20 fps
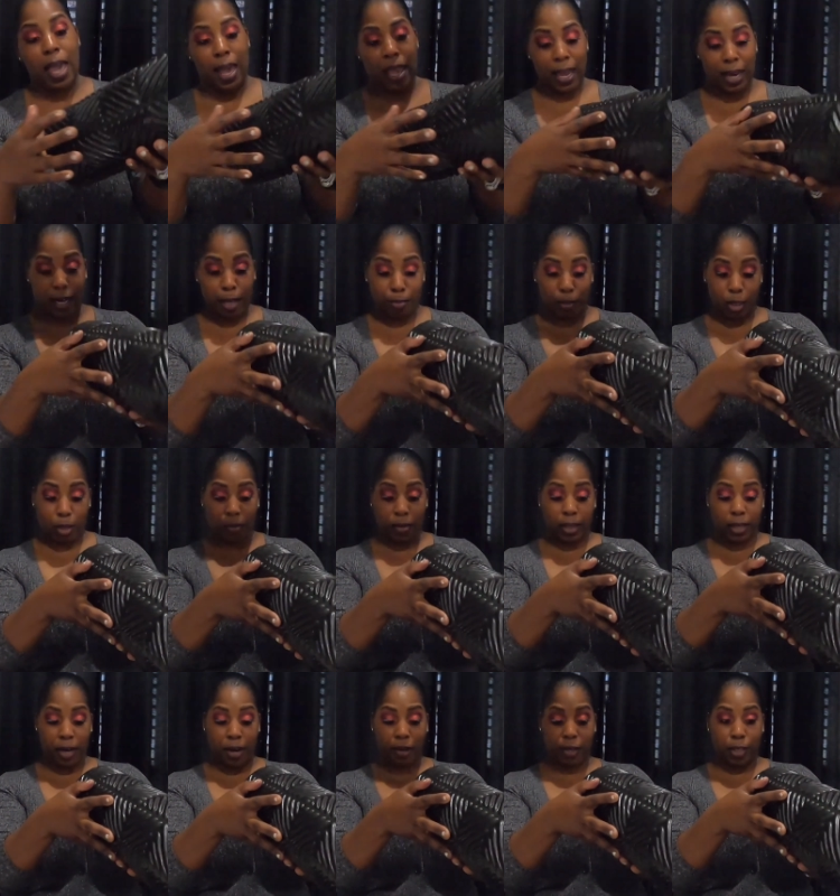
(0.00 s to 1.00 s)
And it was on
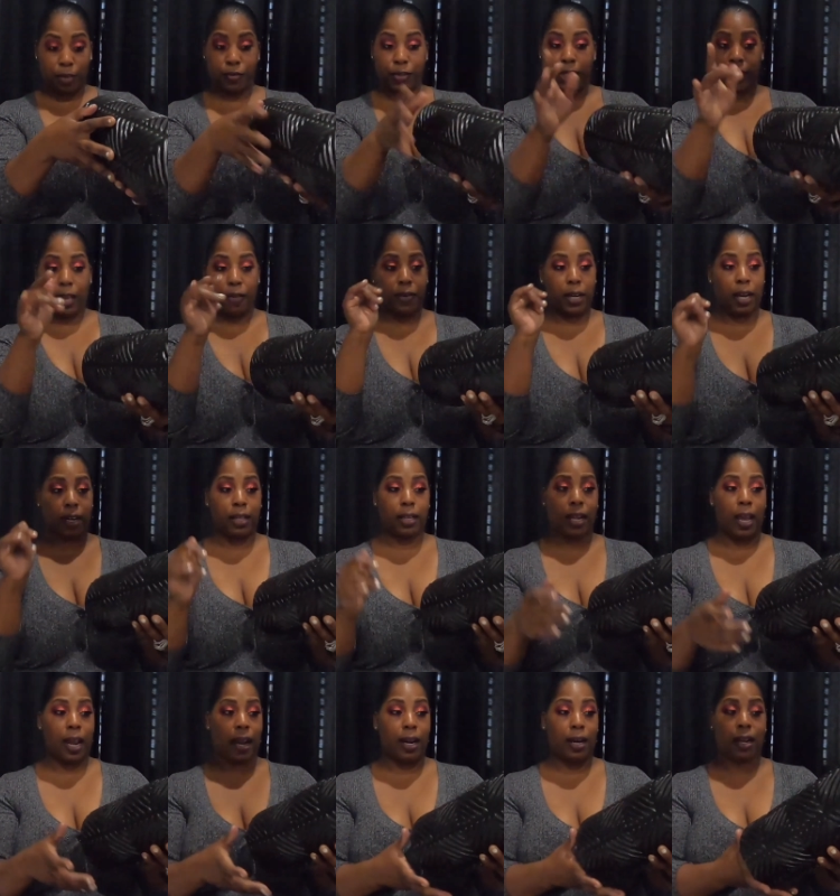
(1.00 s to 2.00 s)
clearance for $7.99.
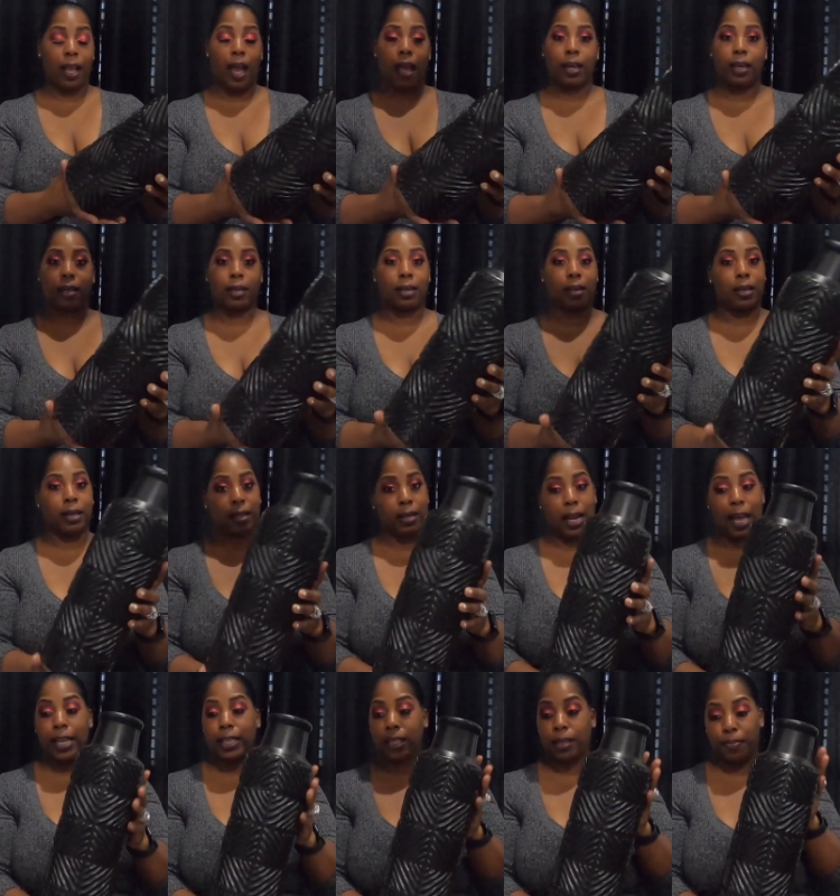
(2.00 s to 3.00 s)
I could
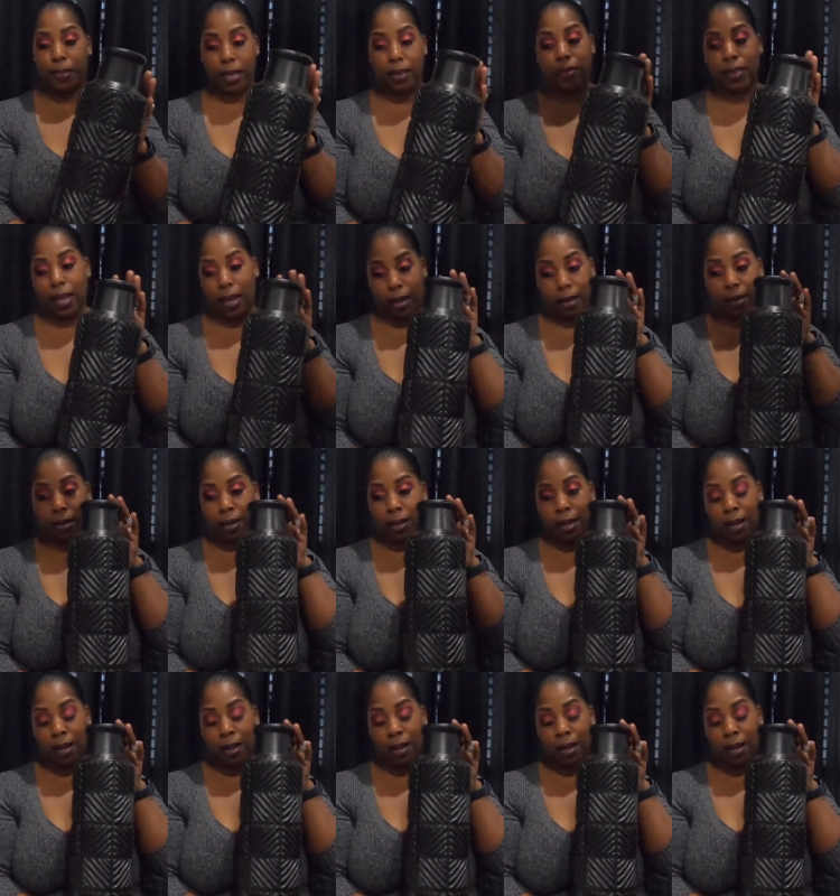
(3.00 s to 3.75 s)
not beat that.